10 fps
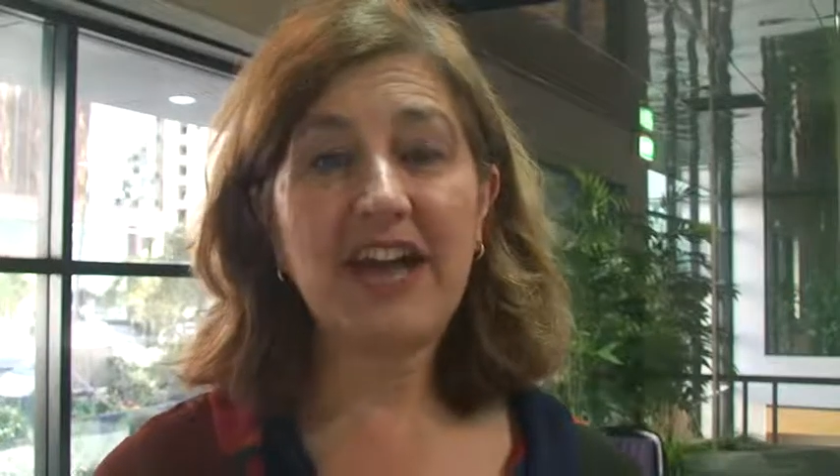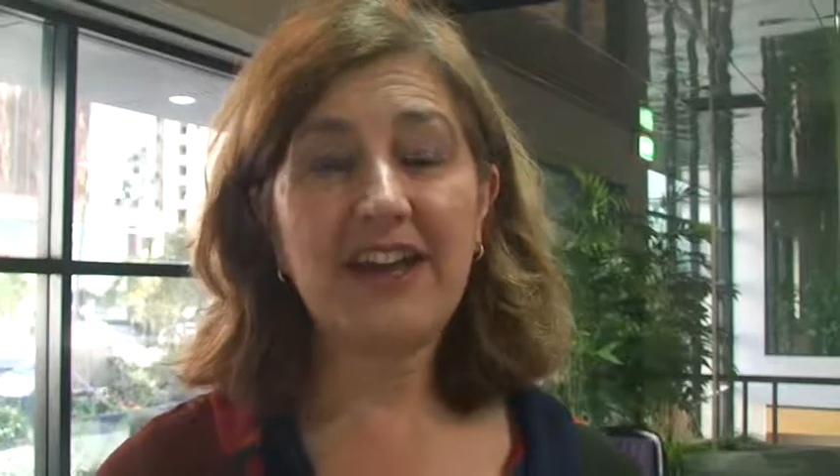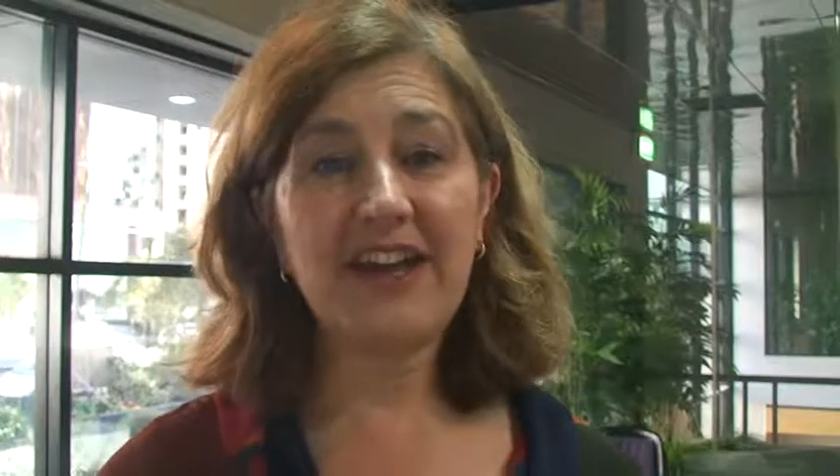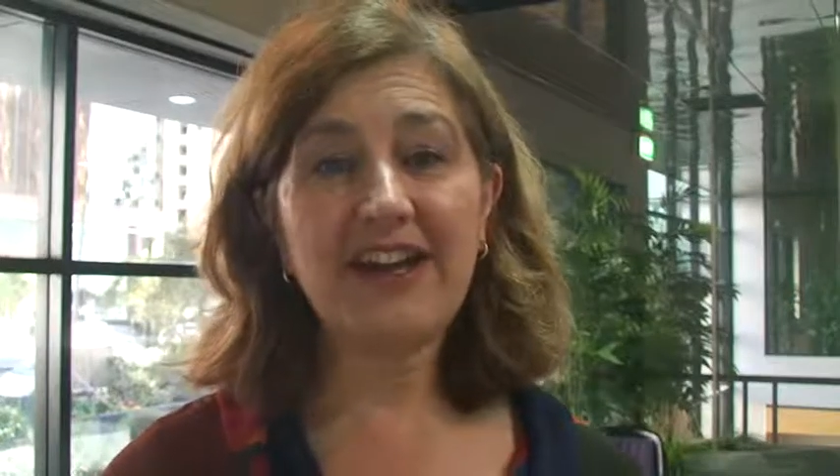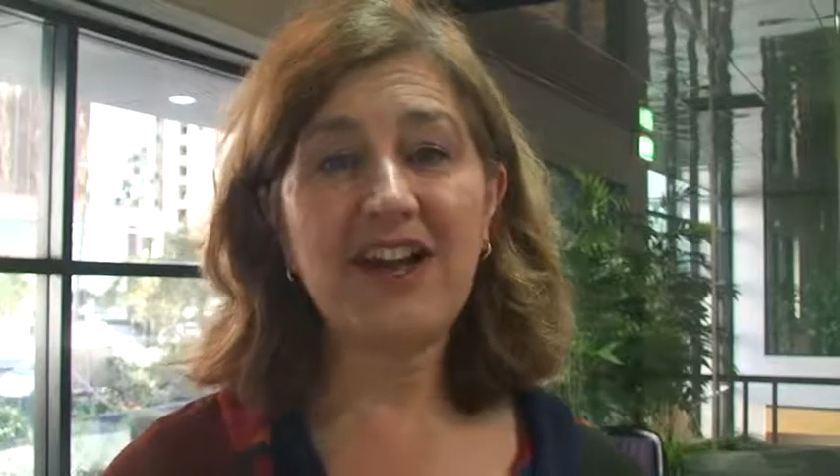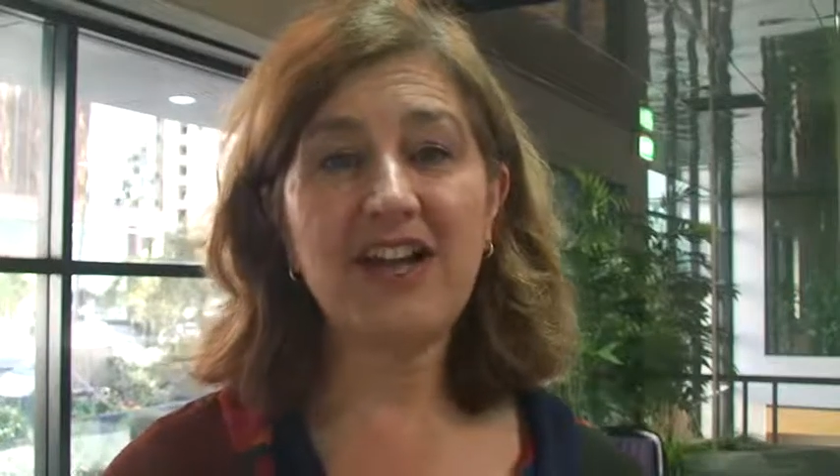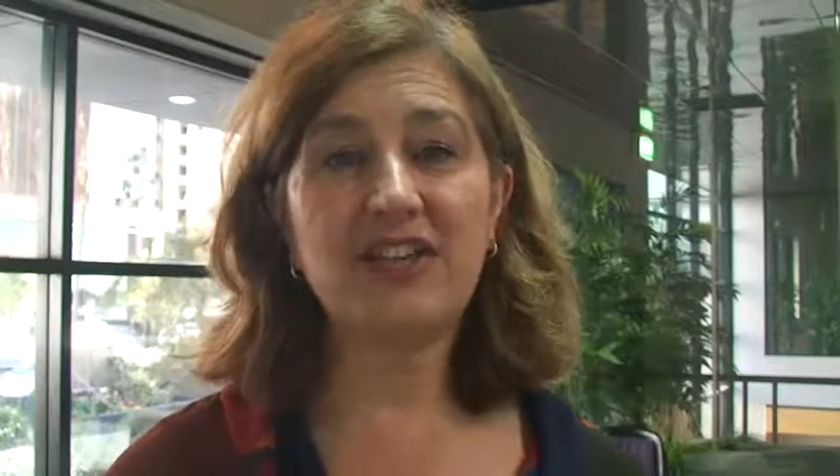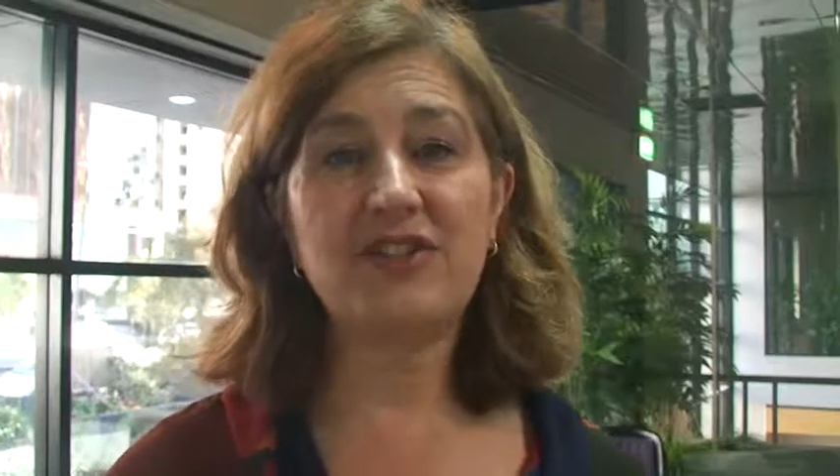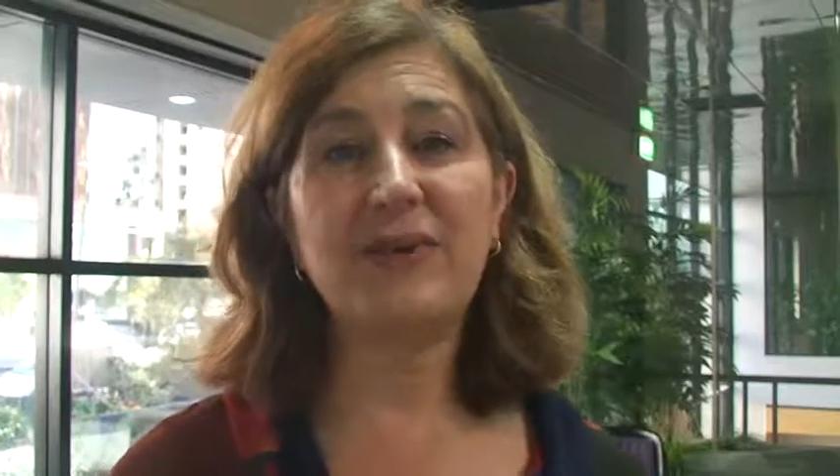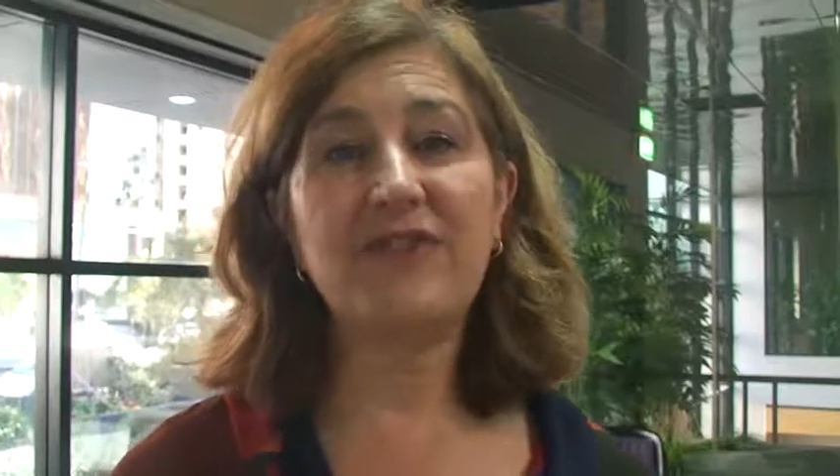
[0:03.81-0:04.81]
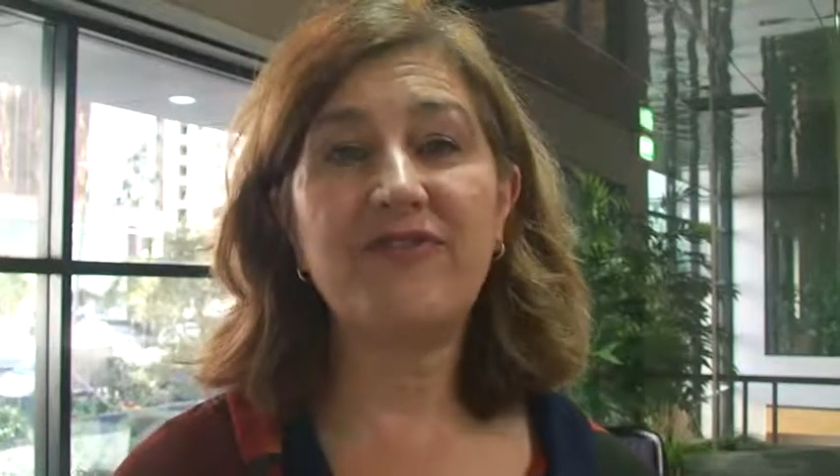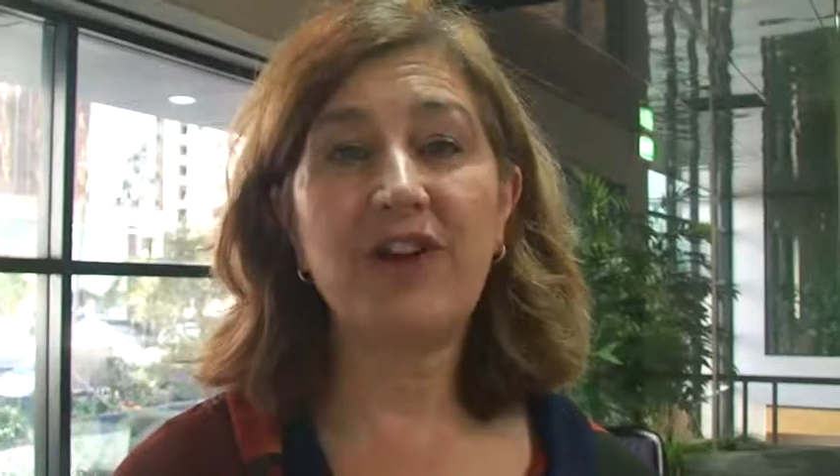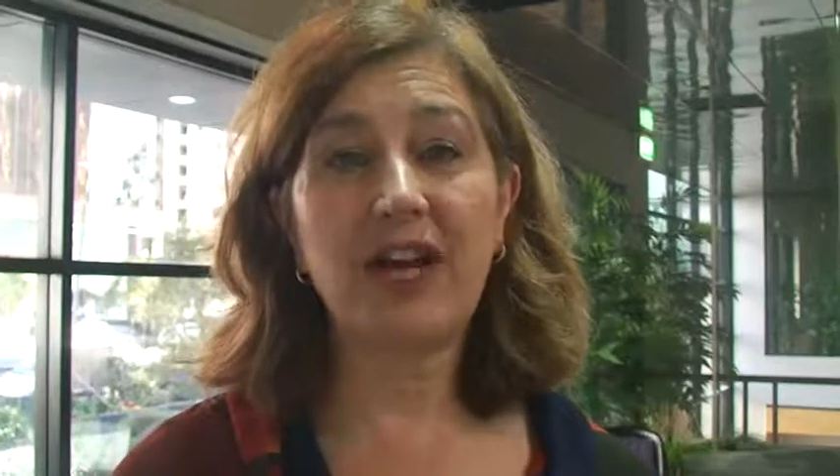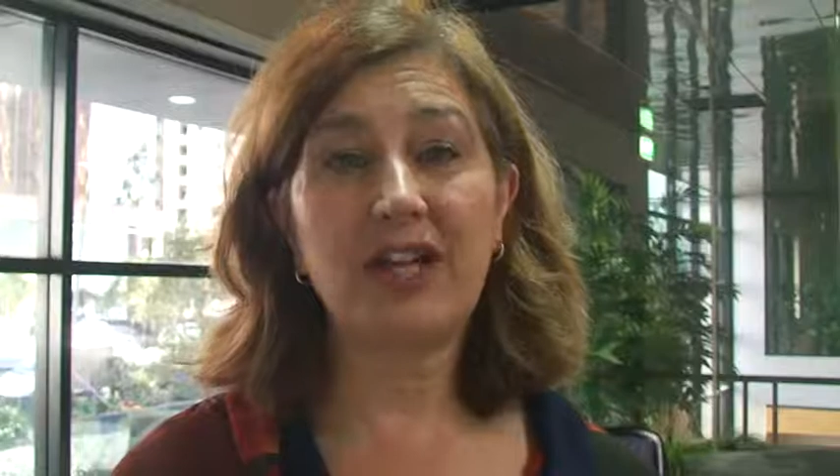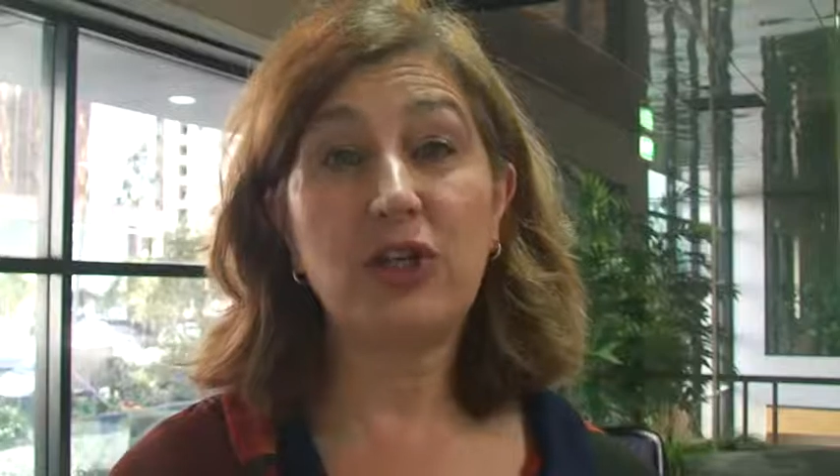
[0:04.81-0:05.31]
and I'd like to
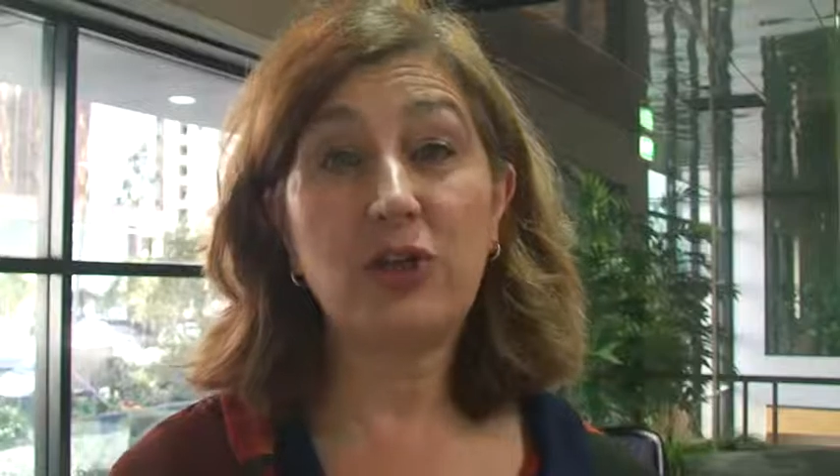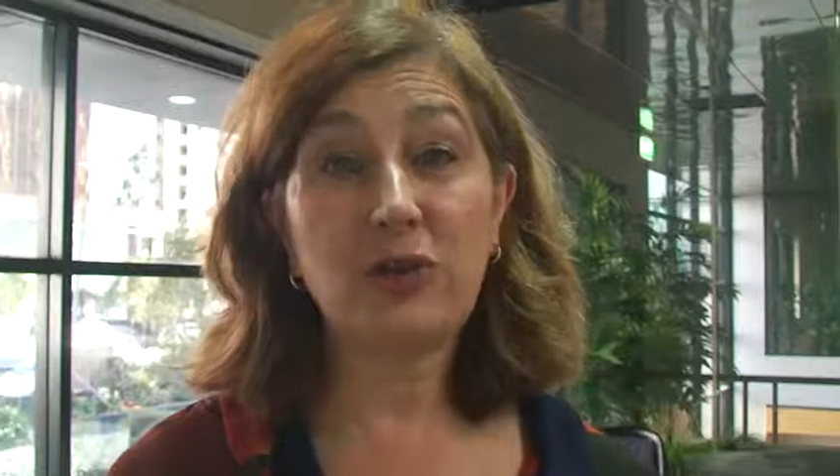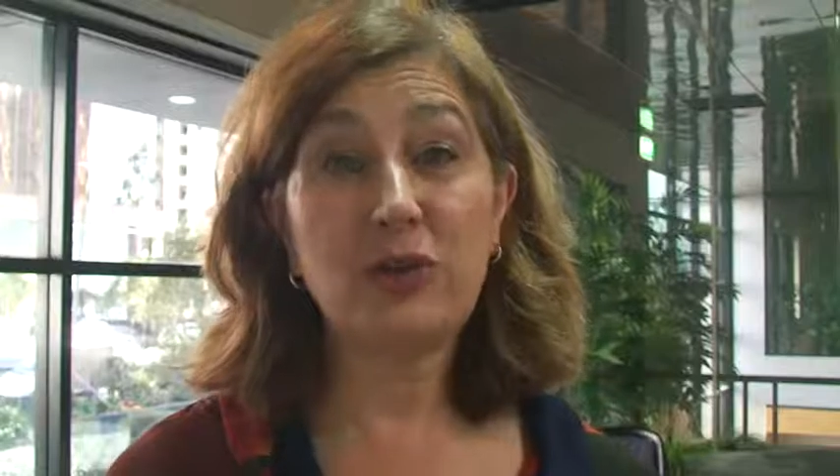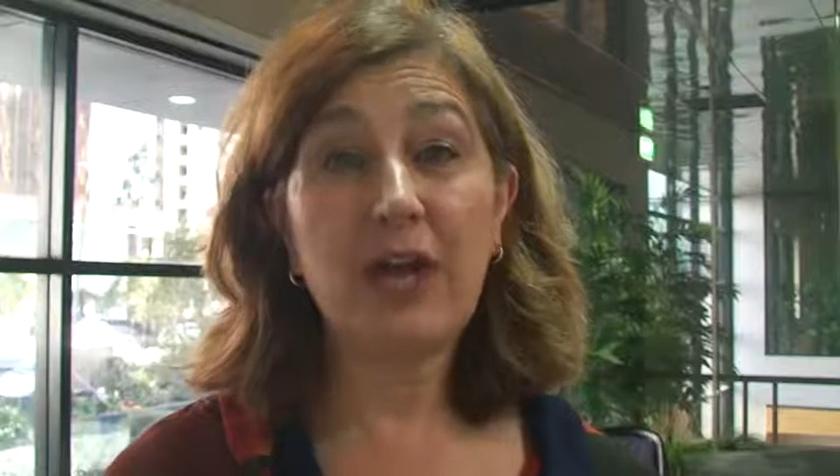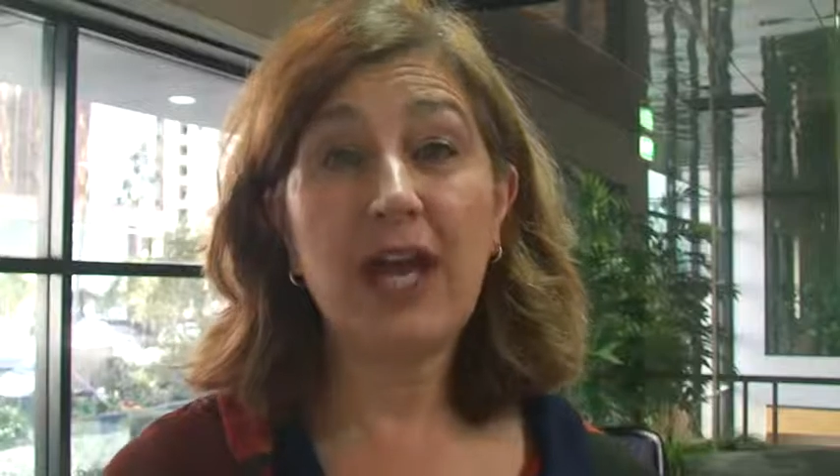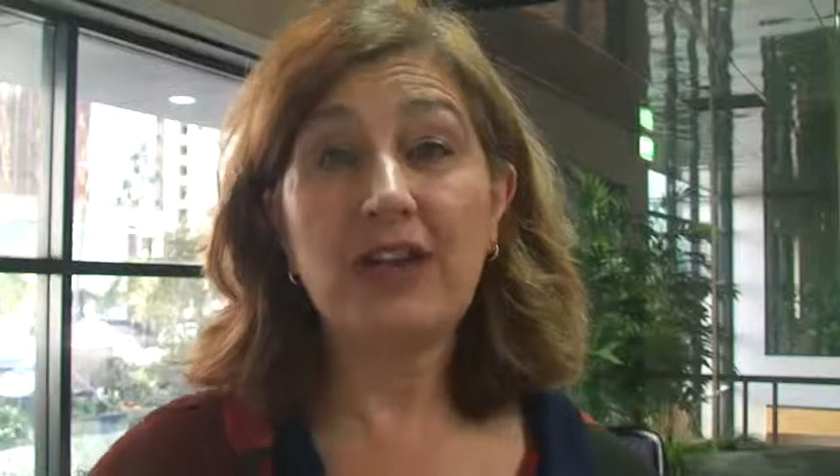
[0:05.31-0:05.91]
invite you